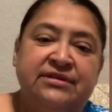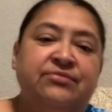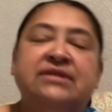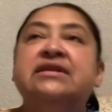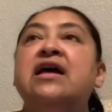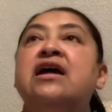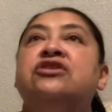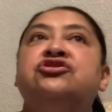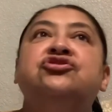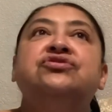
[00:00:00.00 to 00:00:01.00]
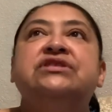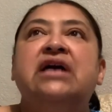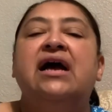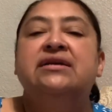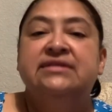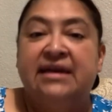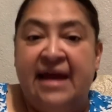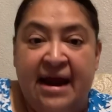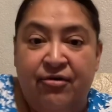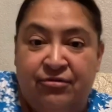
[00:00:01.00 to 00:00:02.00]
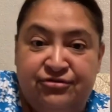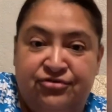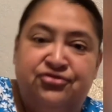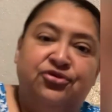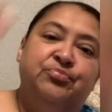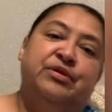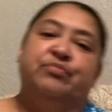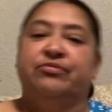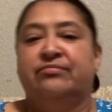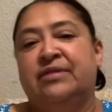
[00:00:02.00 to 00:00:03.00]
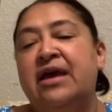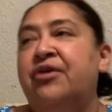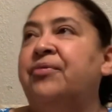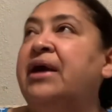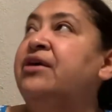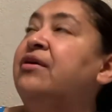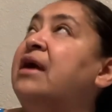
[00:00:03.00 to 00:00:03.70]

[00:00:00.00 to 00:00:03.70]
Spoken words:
It was 2 signs and arrows to show people. Right here, I